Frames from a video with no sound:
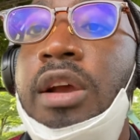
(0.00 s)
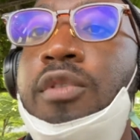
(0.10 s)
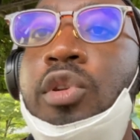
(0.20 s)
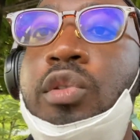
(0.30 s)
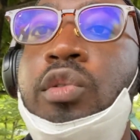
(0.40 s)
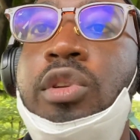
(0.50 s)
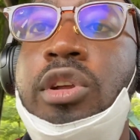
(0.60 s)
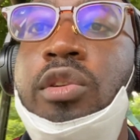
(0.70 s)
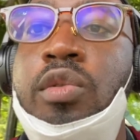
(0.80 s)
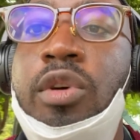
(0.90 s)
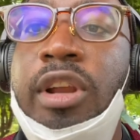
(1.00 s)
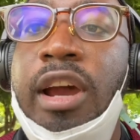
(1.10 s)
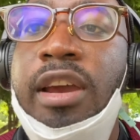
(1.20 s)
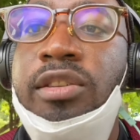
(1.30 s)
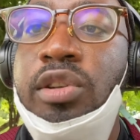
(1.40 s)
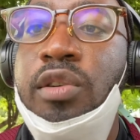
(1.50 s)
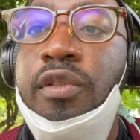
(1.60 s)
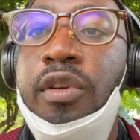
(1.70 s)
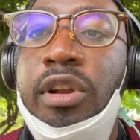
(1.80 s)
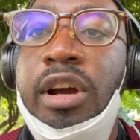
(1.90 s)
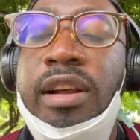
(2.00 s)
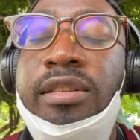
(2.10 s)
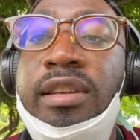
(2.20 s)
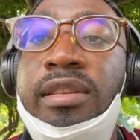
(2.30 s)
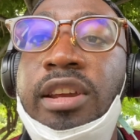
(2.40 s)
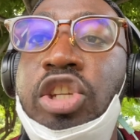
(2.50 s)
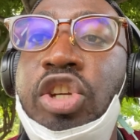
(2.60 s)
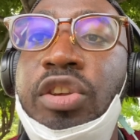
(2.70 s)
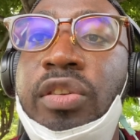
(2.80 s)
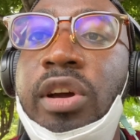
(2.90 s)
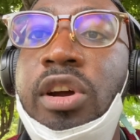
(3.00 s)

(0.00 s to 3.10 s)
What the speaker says: for those who don't know what Ielts or Toefl are, these are just